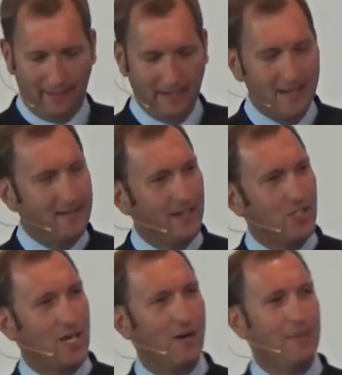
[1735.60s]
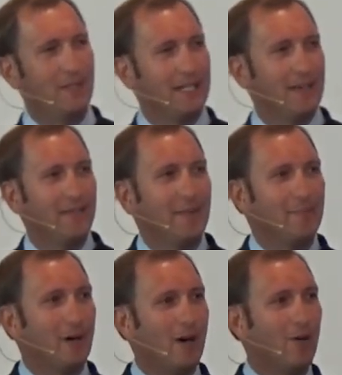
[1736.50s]
In a nutshell, I believe
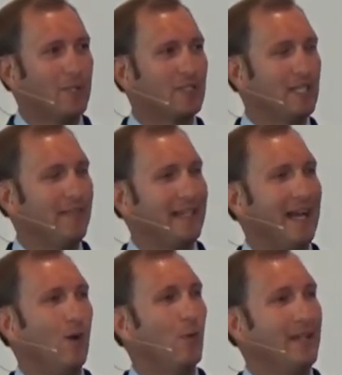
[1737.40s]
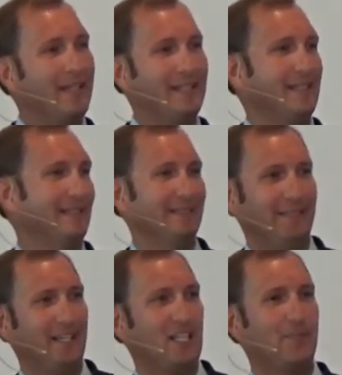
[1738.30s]
that Paul was living out what he
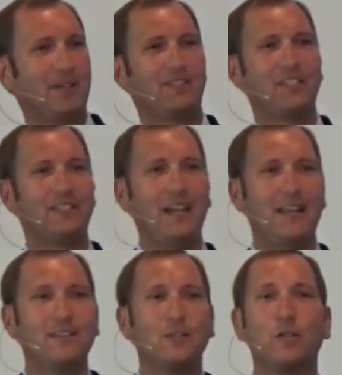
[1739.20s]
expressly stated.